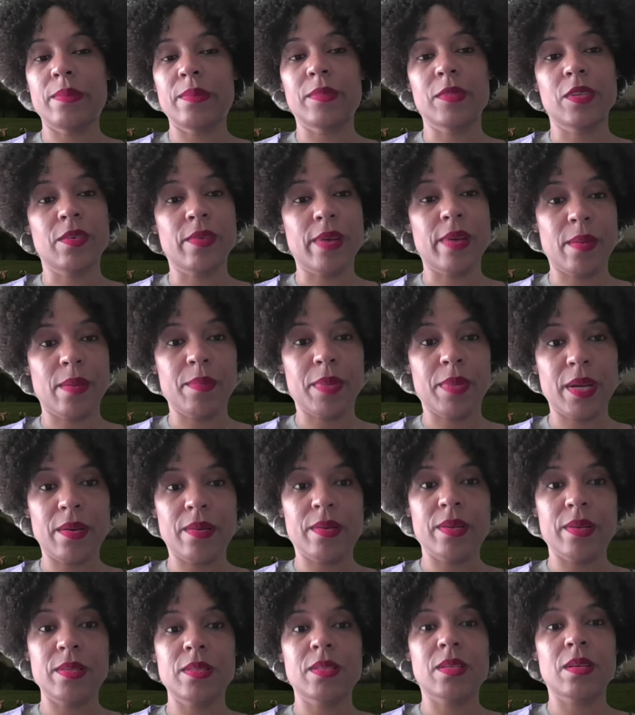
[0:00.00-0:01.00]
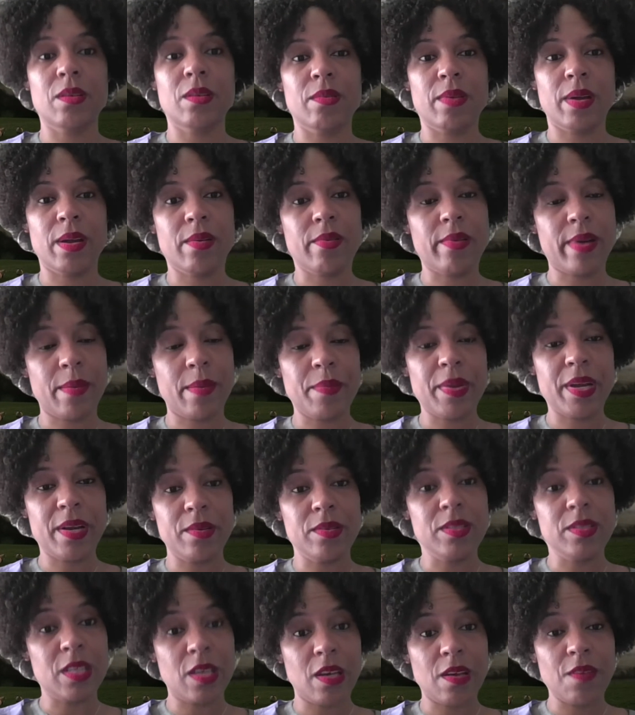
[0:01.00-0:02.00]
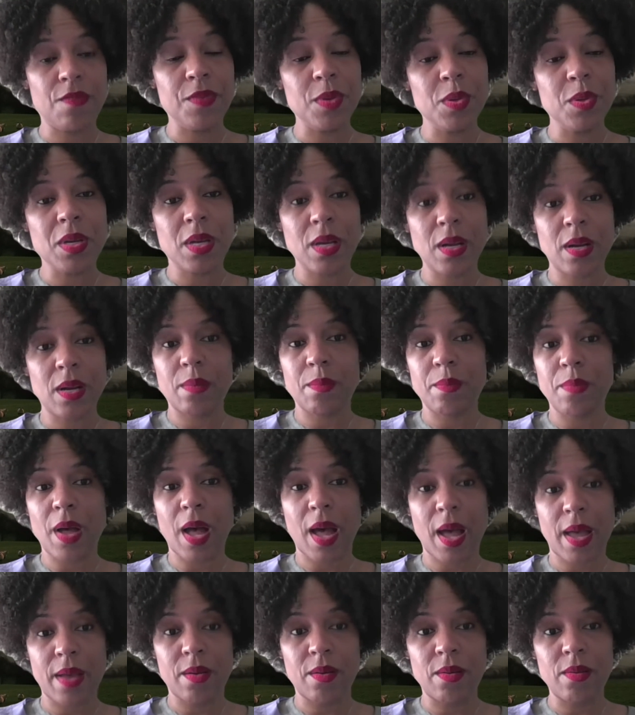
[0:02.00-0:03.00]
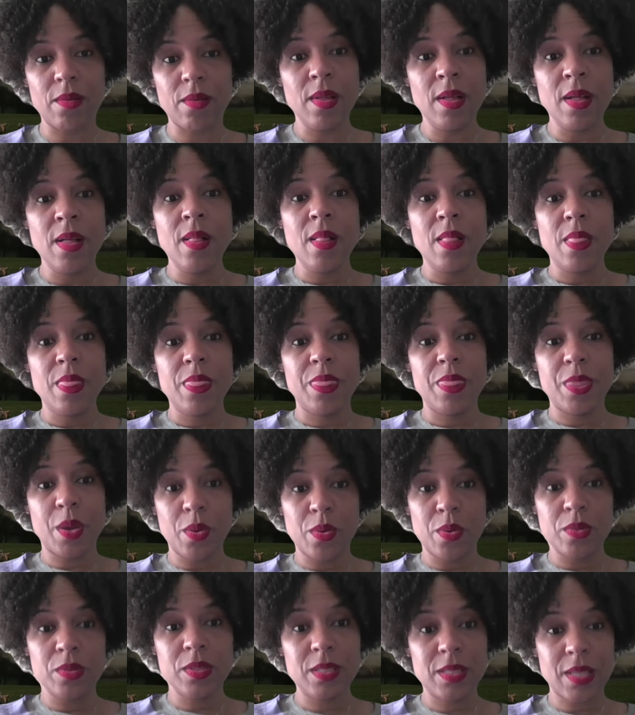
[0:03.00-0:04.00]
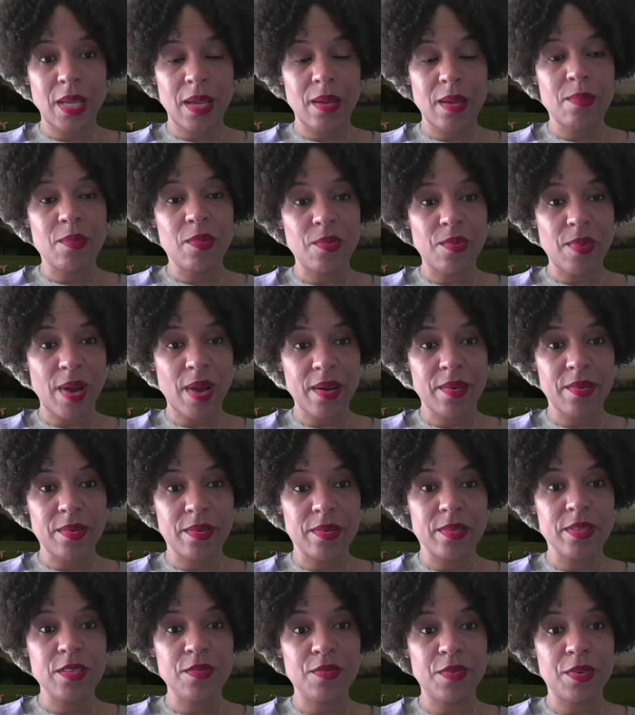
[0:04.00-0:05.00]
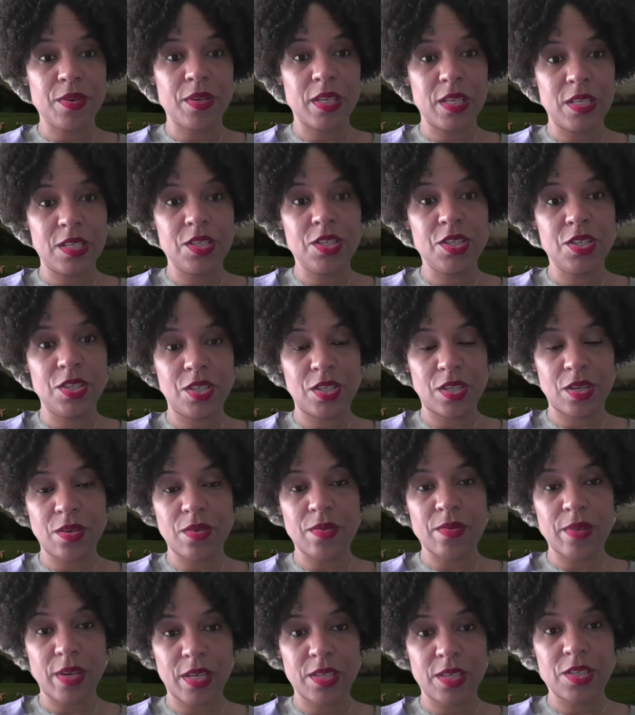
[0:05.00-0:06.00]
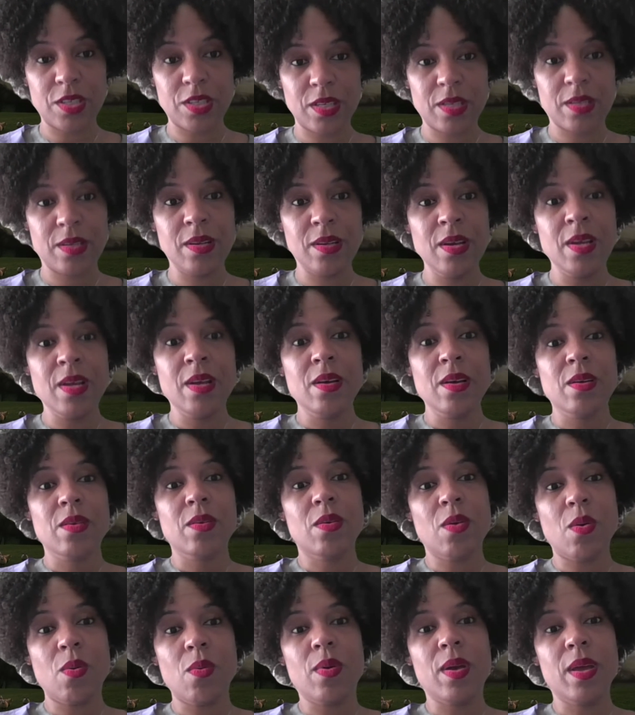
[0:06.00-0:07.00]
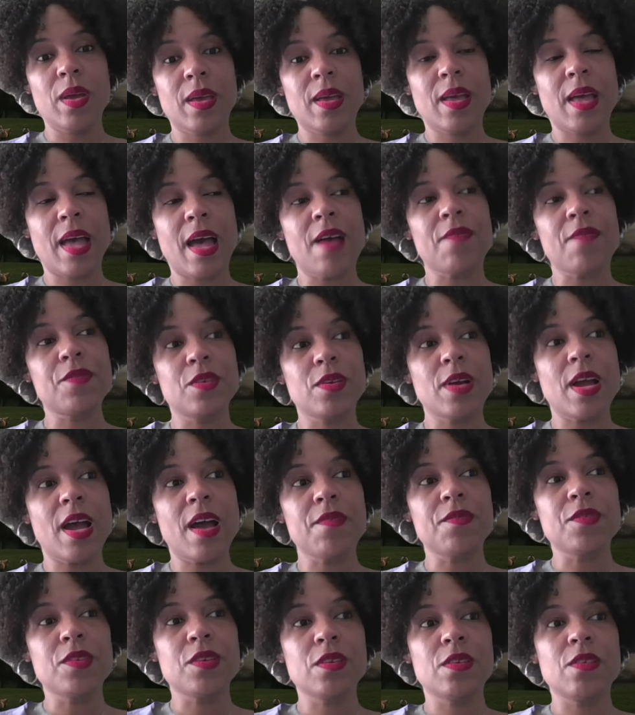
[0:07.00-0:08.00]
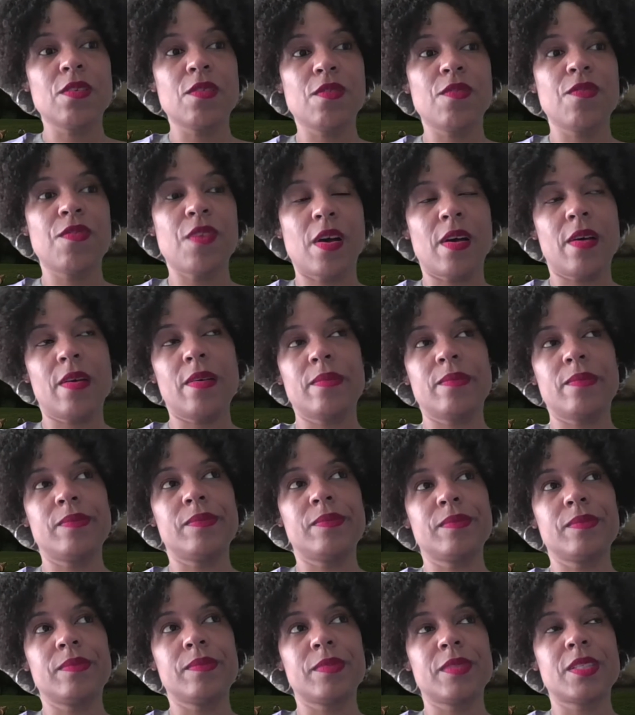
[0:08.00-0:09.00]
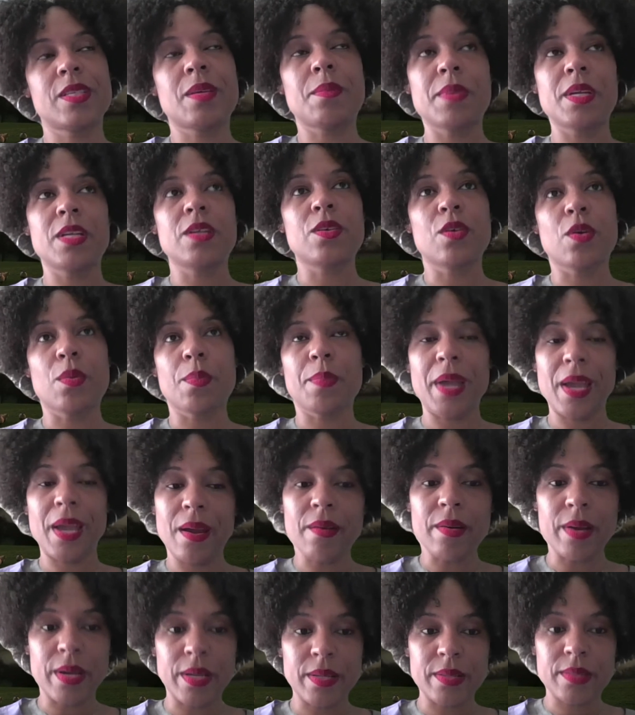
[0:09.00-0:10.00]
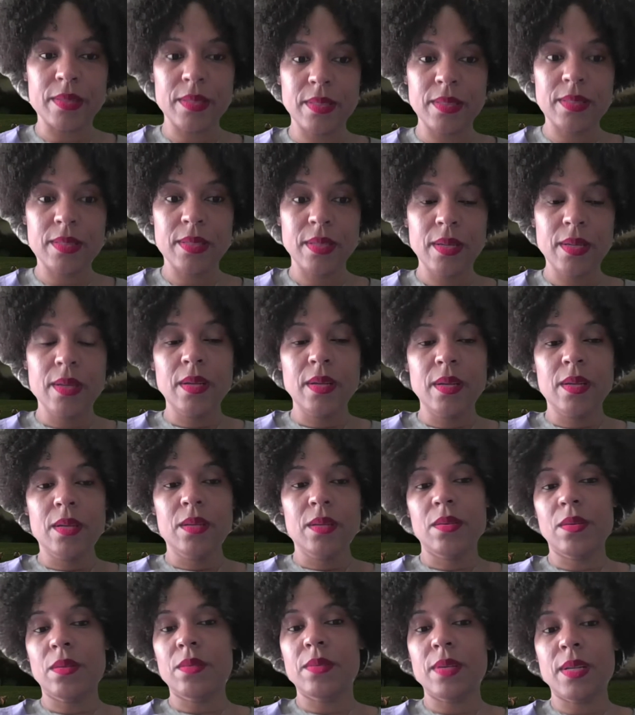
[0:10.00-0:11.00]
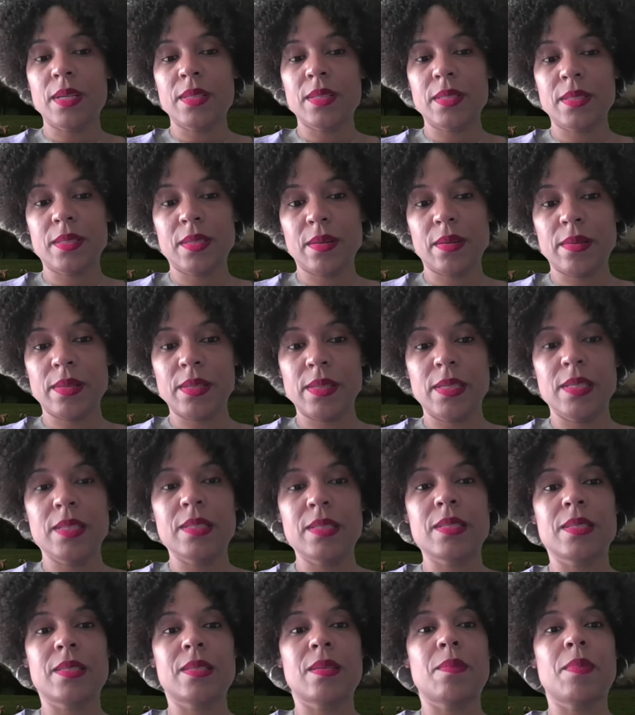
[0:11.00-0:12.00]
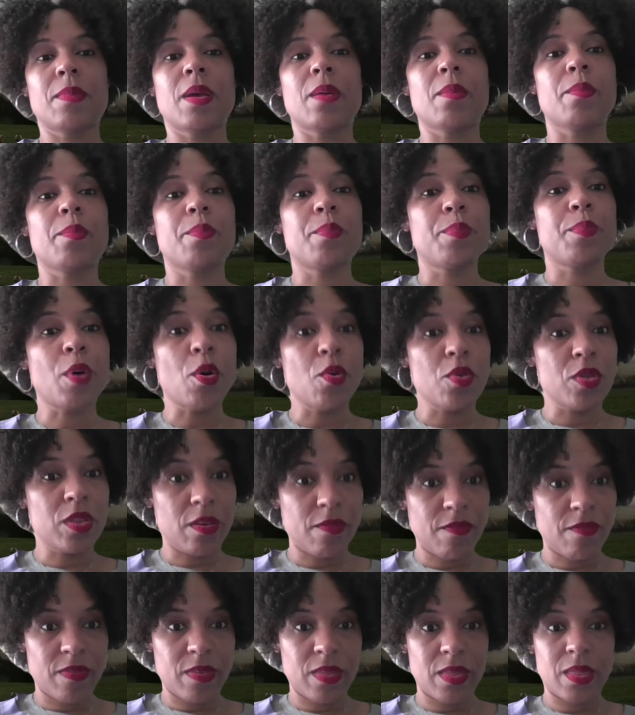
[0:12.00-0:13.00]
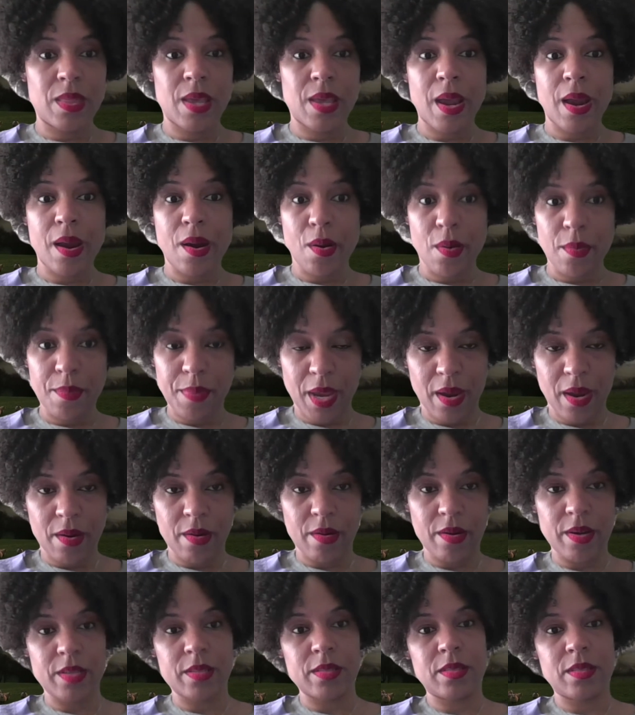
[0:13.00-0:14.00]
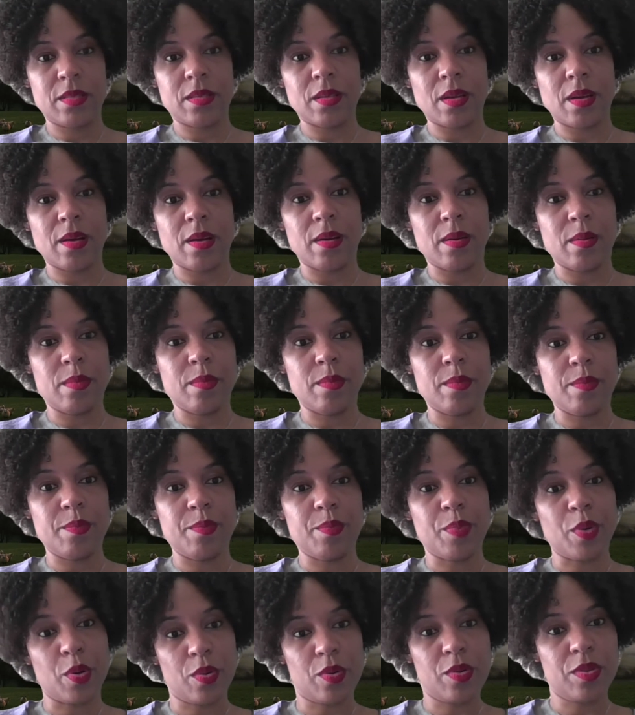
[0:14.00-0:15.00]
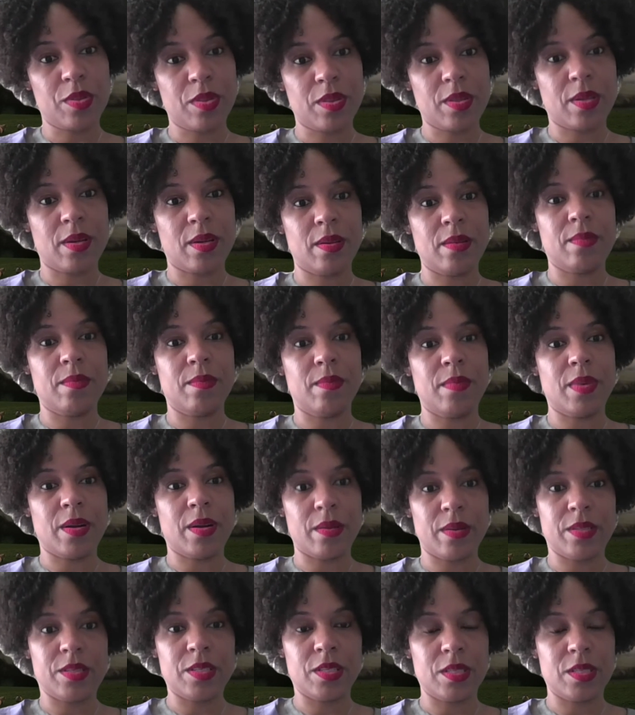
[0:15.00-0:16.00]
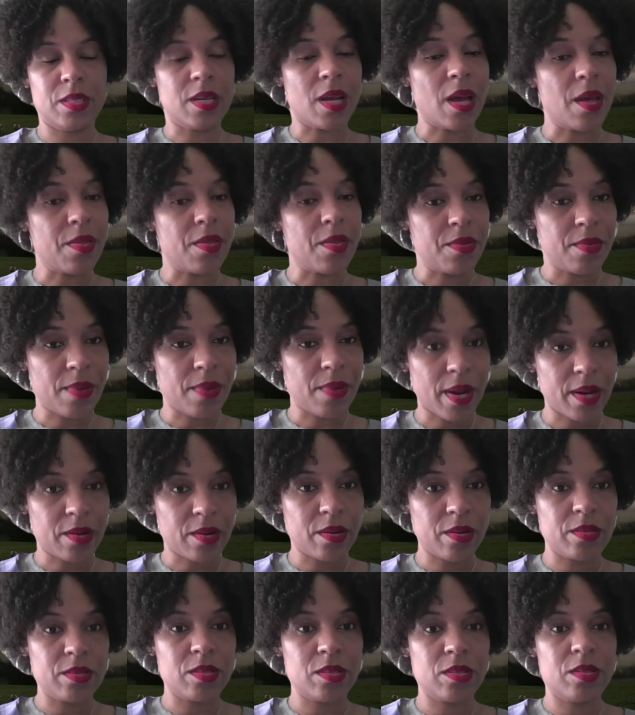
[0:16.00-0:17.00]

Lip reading: grandparents and great grandparents, if you can compile those same records for each generation, going after you've submitted your parents, you don't necessarily need to submit both of their parents' birth and marriage and death records.